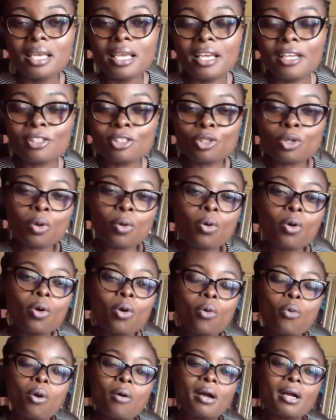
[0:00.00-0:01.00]
And so
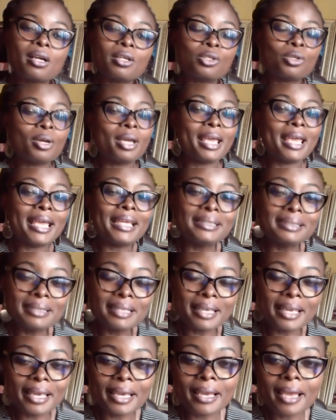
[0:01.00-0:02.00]
we're going to end
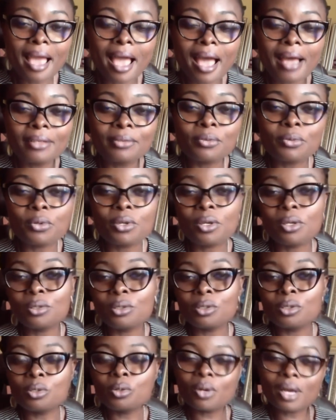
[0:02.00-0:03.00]
here, and we're going
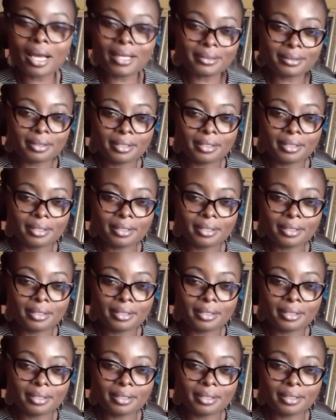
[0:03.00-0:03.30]
to look at